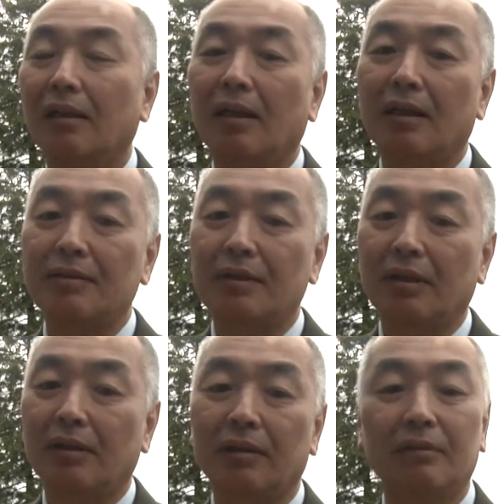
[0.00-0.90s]
as
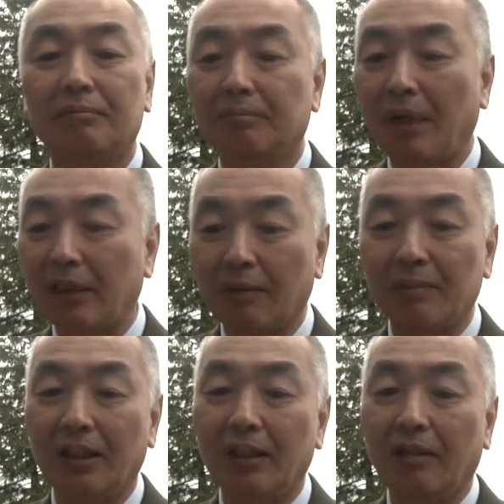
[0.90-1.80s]
a per
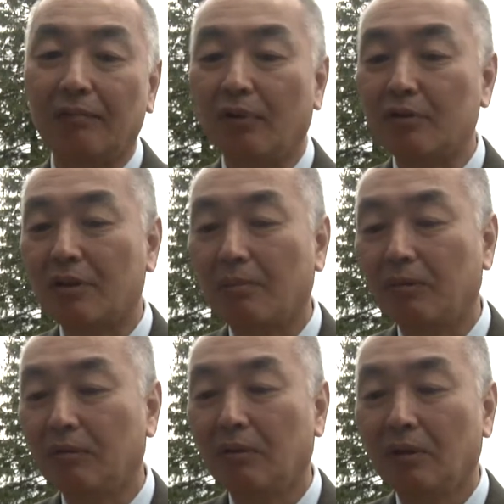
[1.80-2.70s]
capita income, for
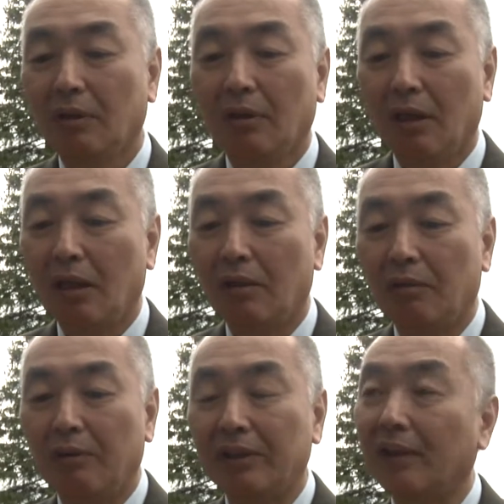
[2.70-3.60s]
example,
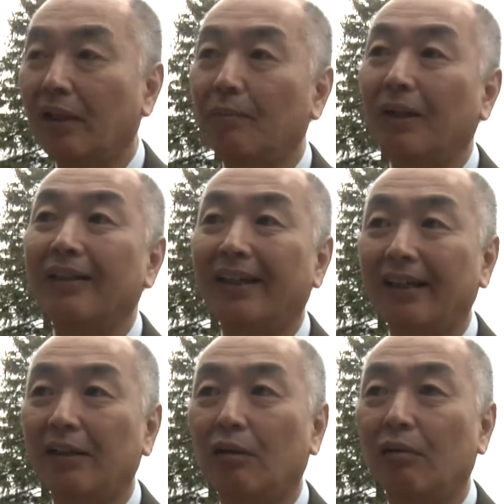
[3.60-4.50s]
$1 per
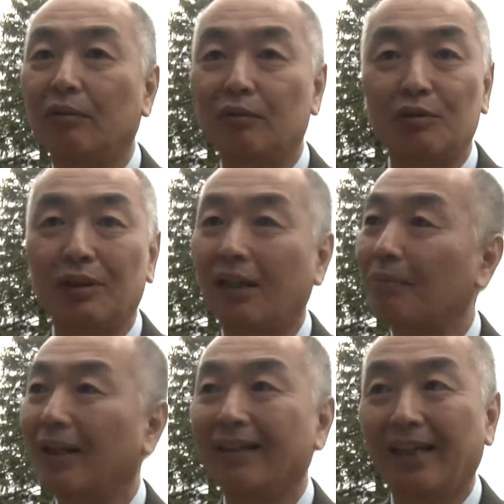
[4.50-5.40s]
day or $2
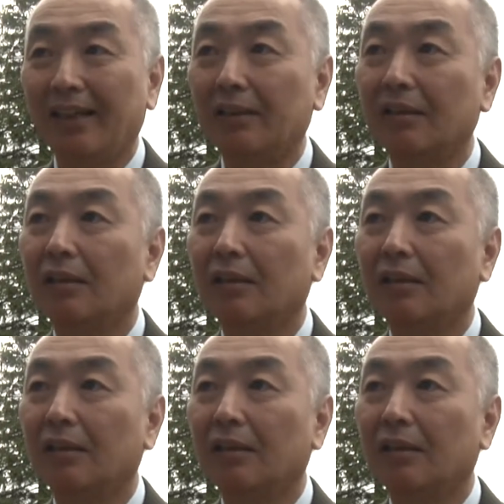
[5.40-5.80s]
per day.